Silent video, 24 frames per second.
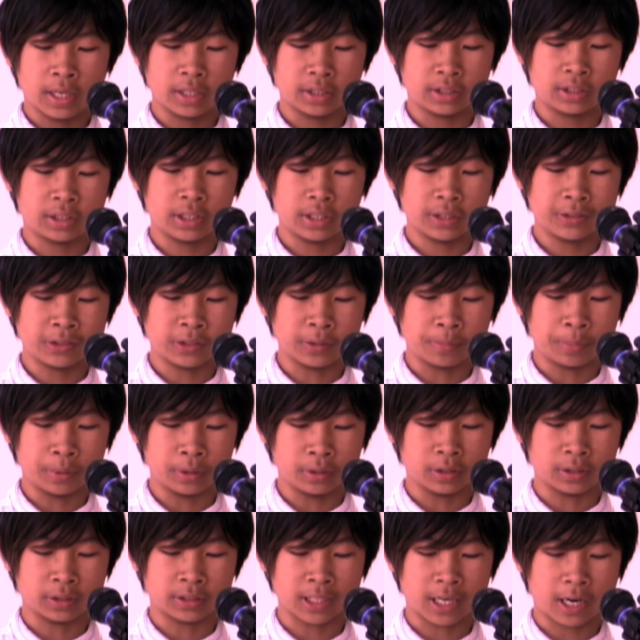had seemed to
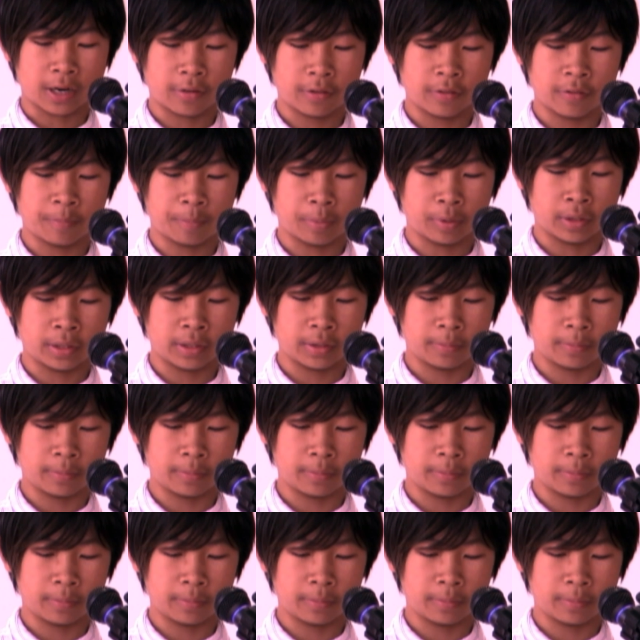build a tower of